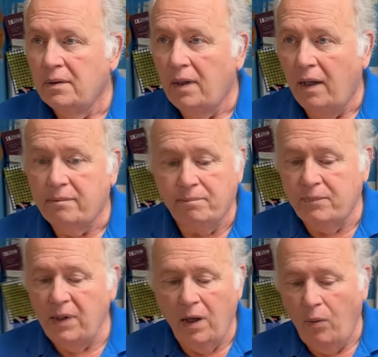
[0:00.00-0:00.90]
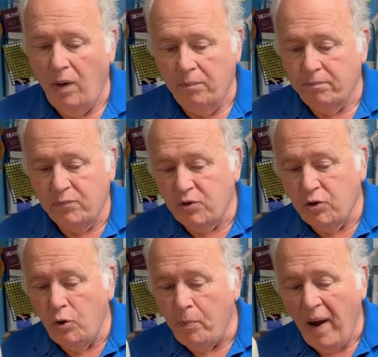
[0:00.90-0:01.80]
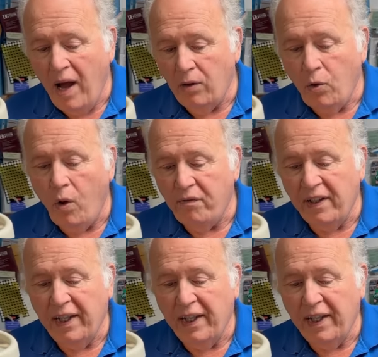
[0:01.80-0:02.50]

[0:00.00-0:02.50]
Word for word: a, uh, you know, a two pound coffee